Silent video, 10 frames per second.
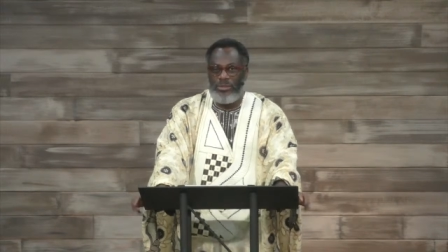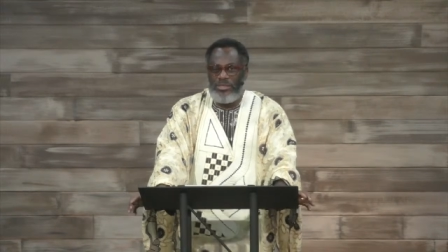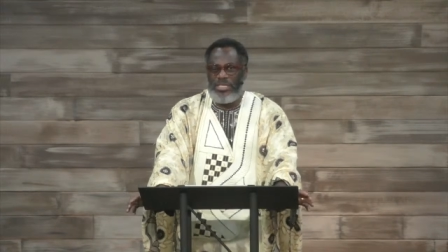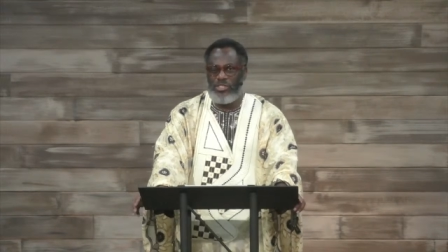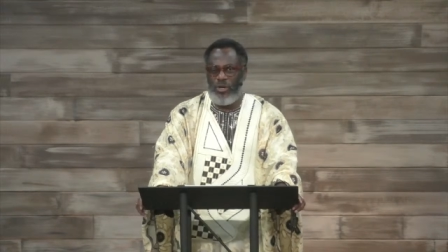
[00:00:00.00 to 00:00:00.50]

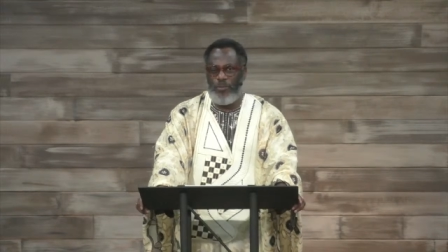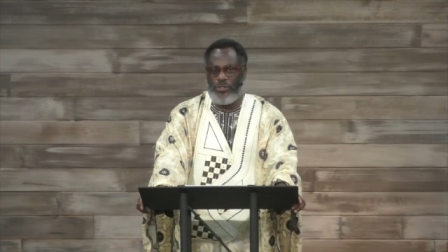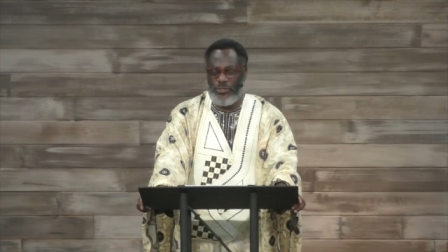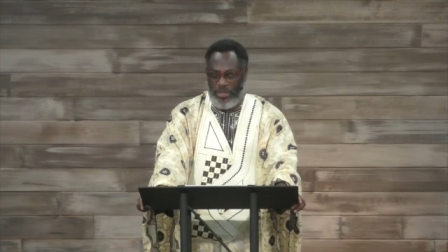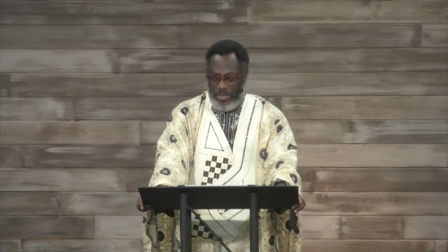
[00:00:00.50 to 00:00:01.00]
This is an
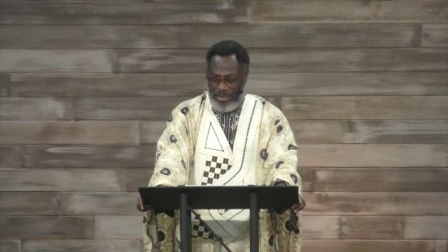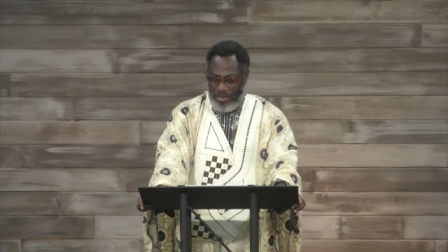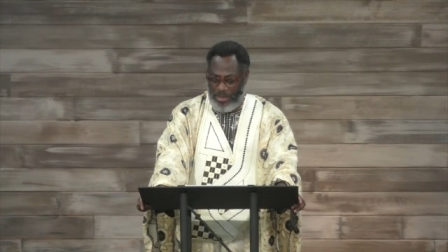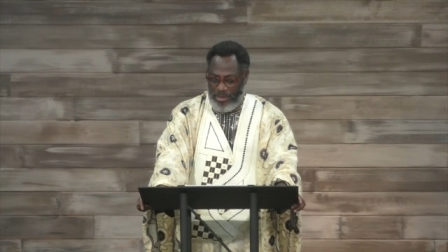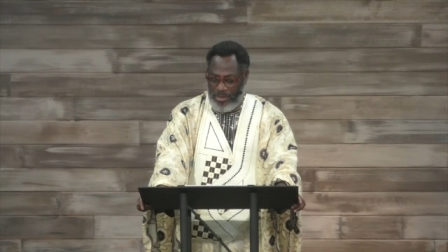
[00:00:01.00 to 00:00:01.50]
opportunity.
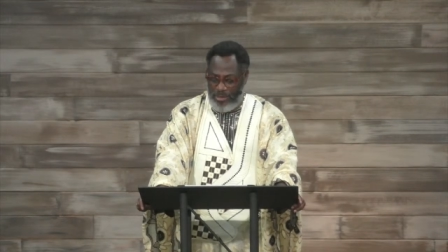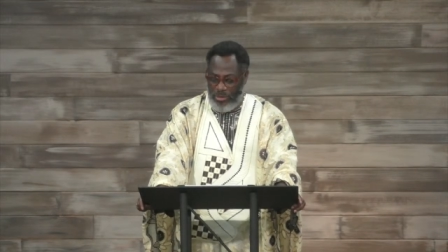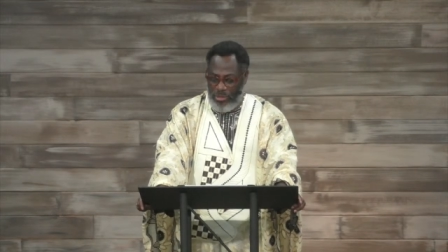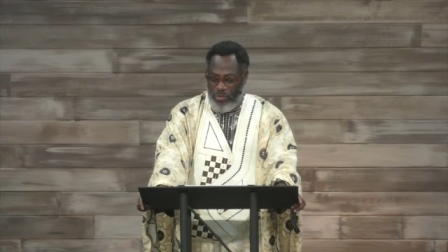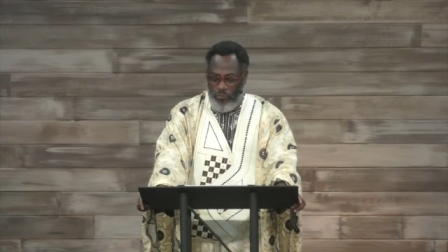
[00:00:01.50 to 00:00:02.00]

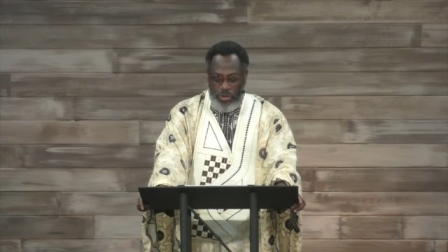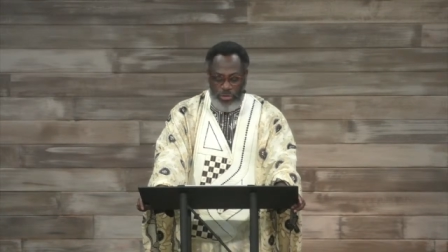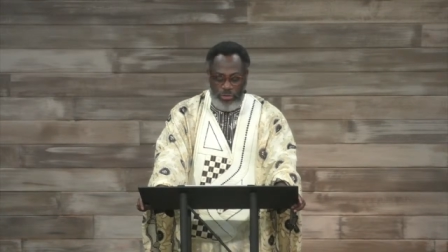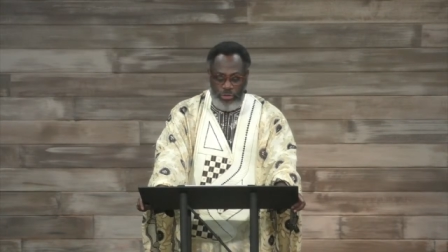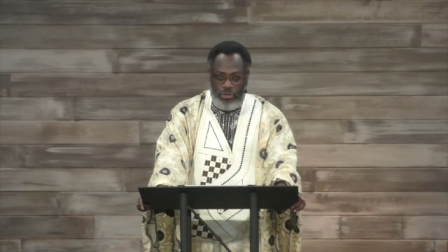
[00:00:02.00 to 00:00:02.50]
For
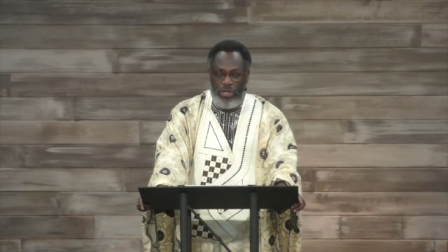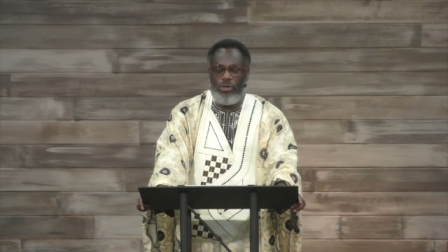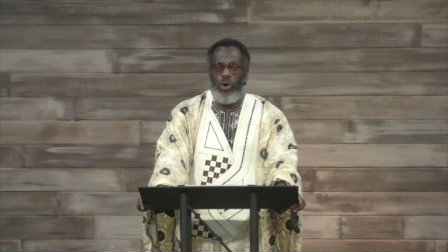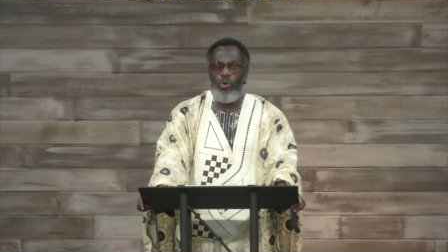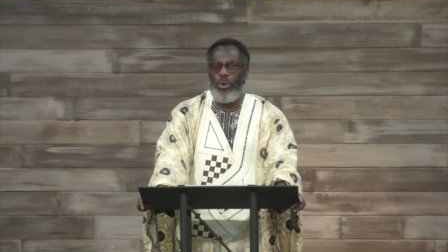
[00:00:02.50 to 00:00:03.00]
you do not
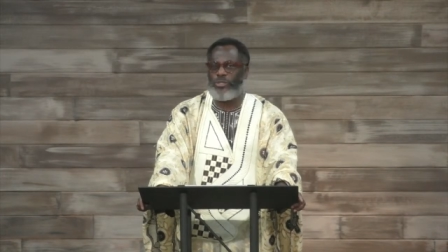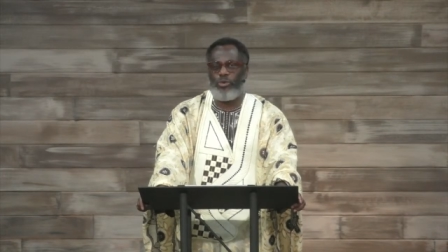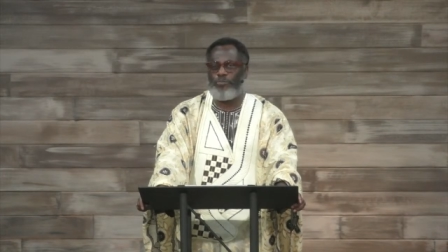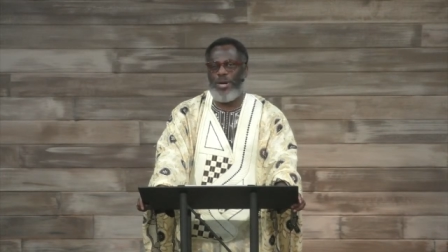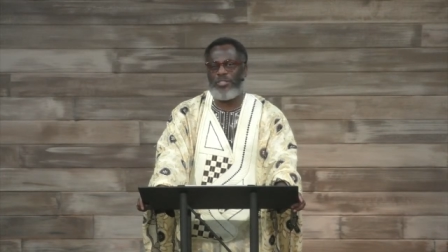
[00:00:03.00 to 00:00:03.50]
know which
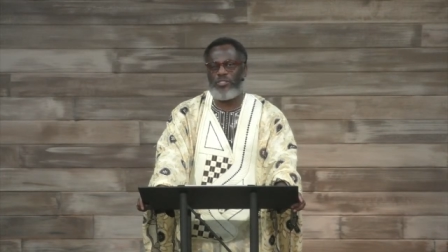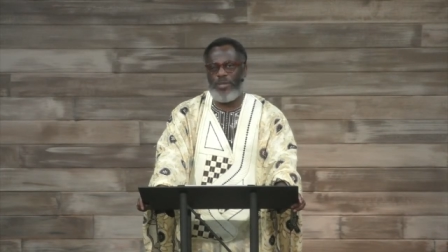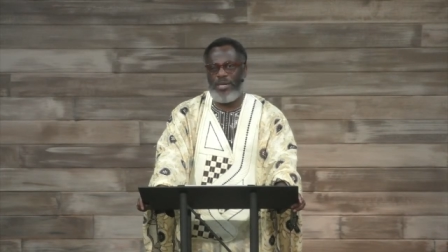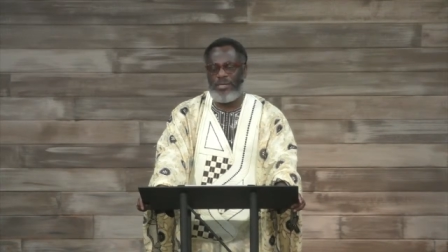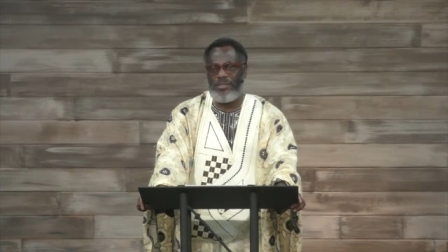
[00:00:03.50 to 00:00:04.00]
will
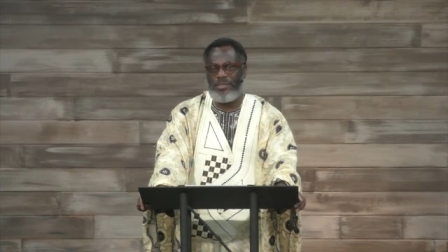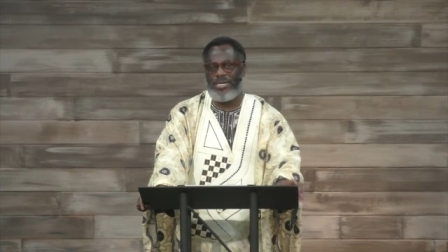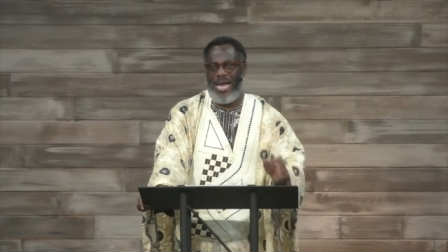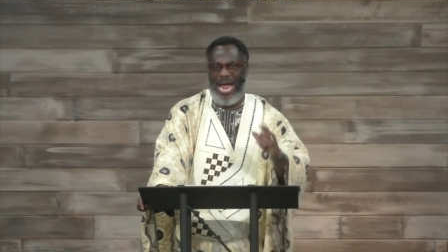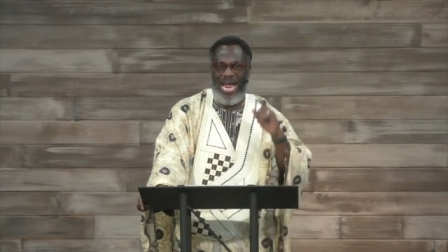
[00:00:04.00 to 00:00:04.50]
prosper,
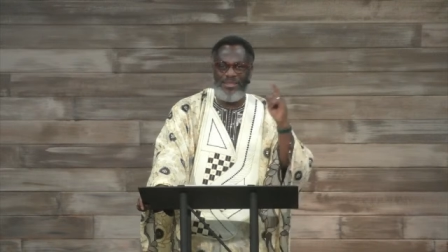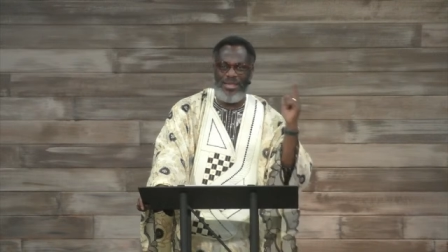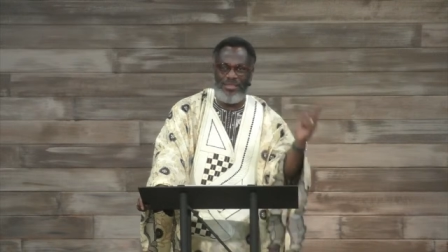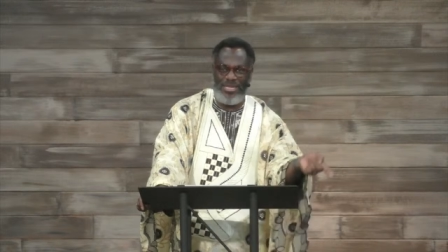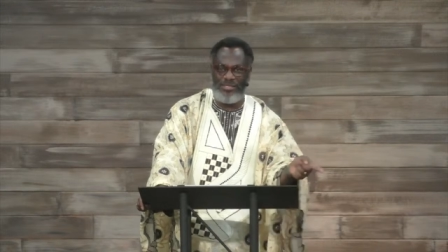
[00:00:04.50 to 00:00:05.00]
either
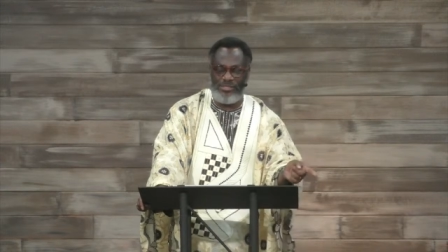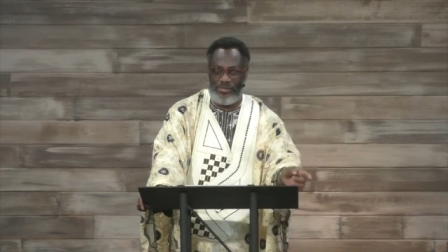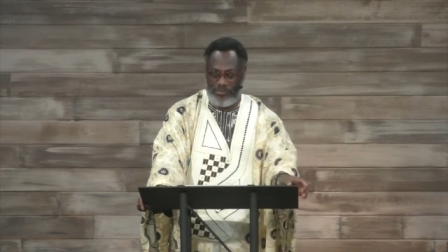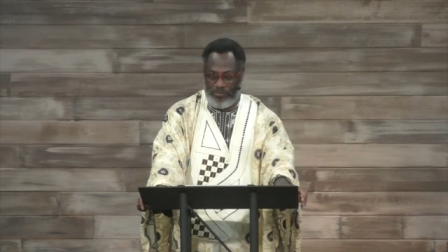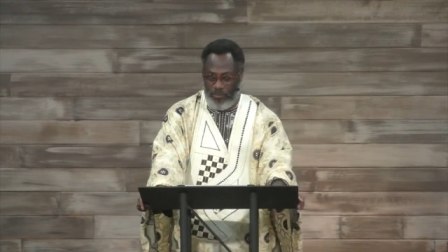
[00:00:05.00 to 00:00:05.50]

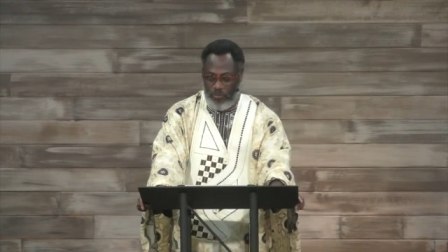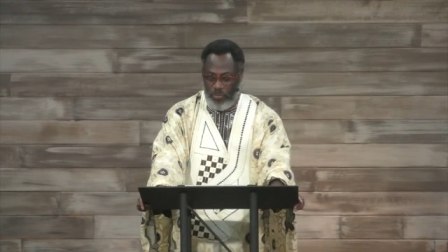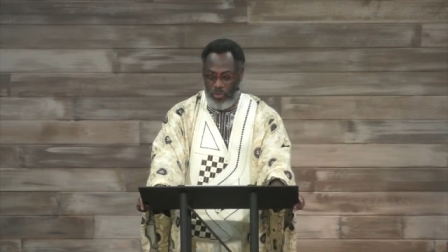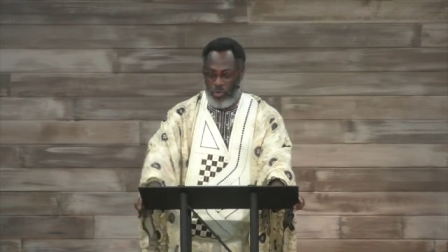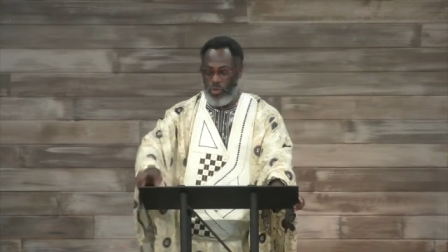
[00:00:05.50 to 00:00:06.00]
this
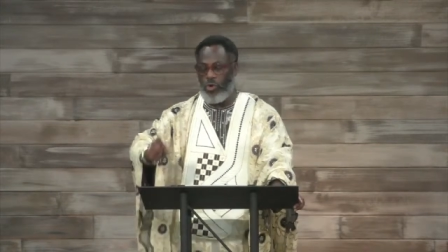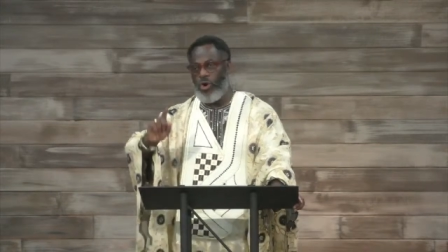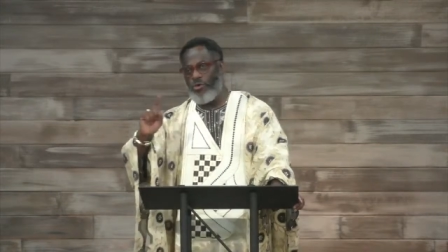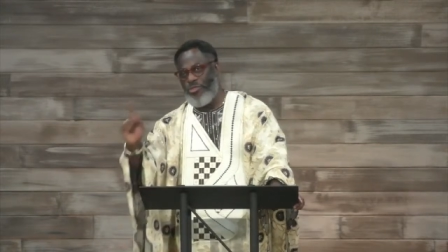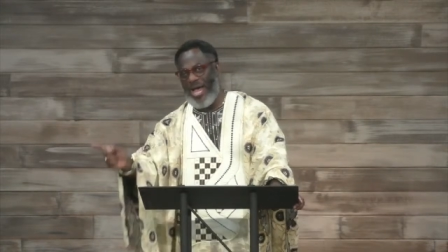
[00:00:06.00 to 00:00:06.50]

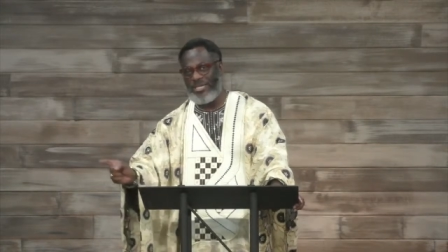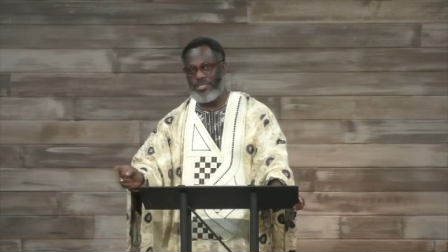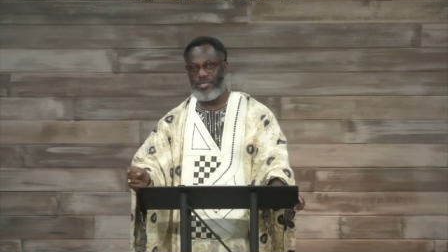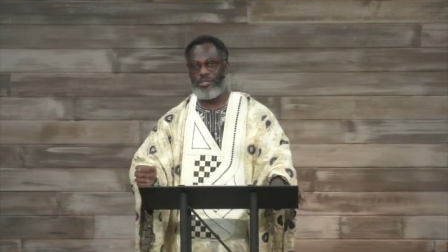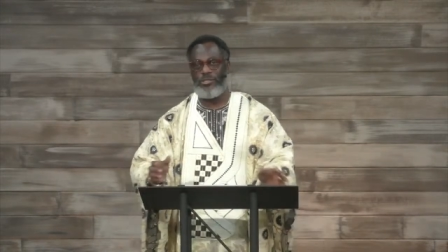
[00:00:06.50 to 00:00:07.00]
or
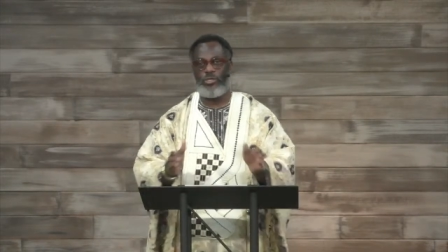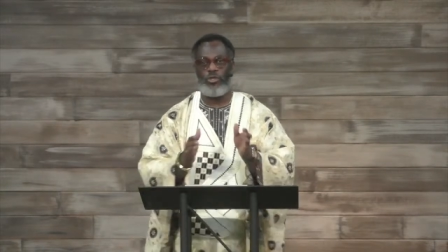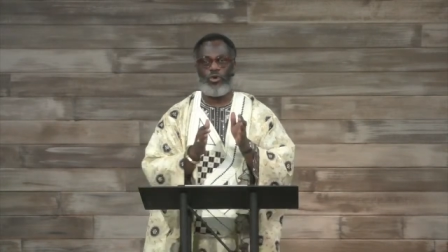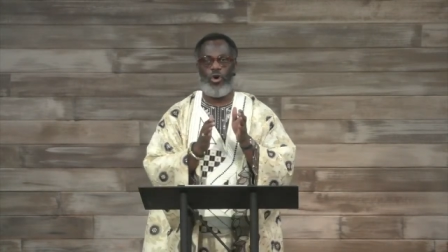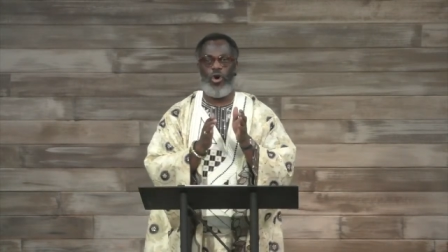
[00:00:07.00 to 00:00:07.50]
that,
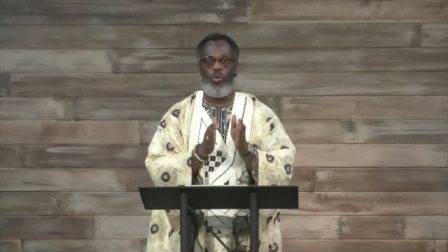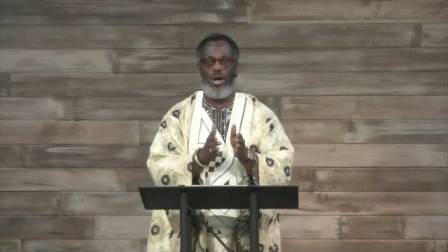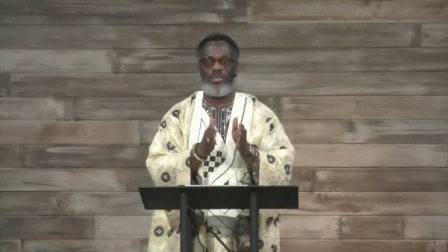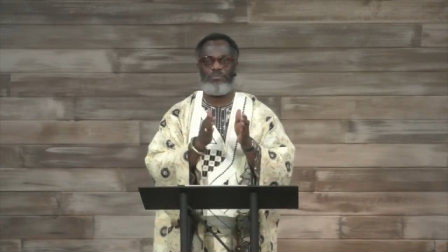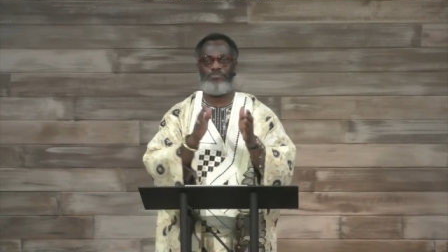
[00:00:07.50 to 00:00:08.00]
or
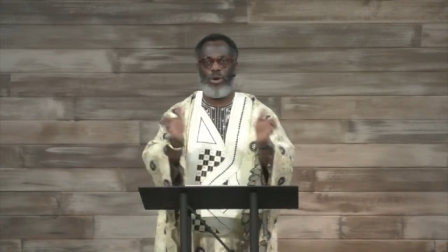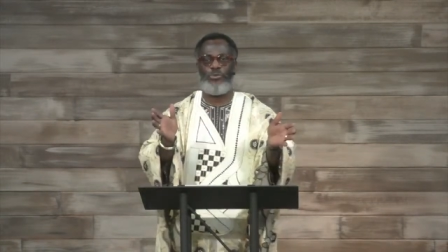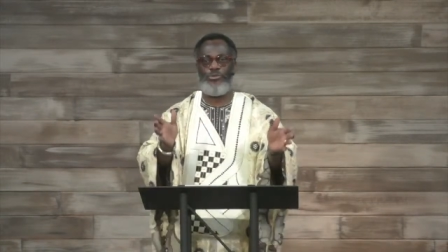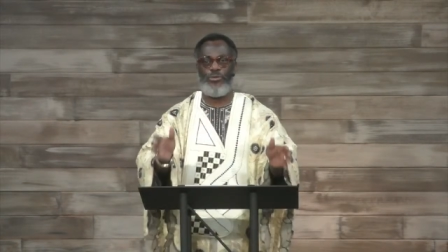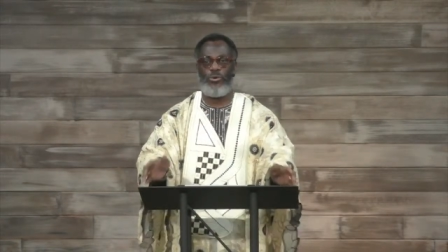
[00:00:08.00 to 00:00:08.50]
whether
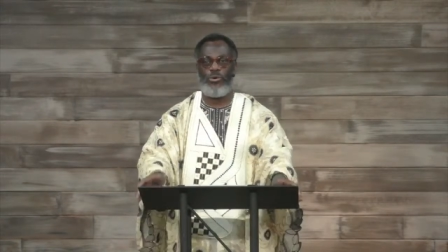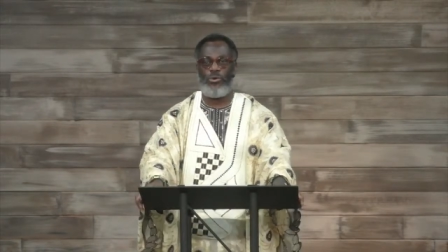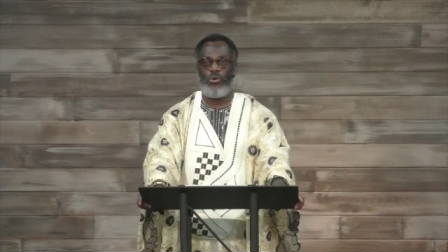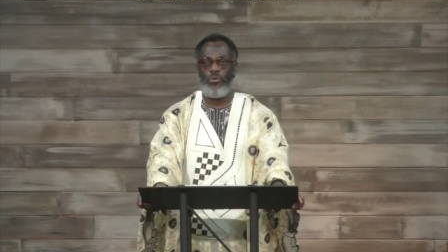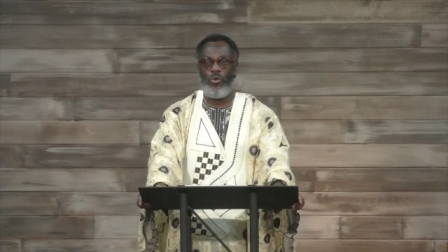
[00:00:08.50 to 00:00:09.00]
both
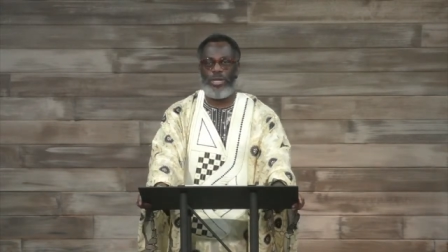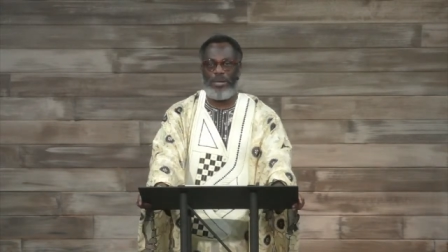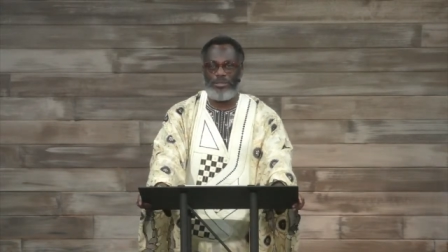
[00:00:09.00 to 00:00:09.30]
will come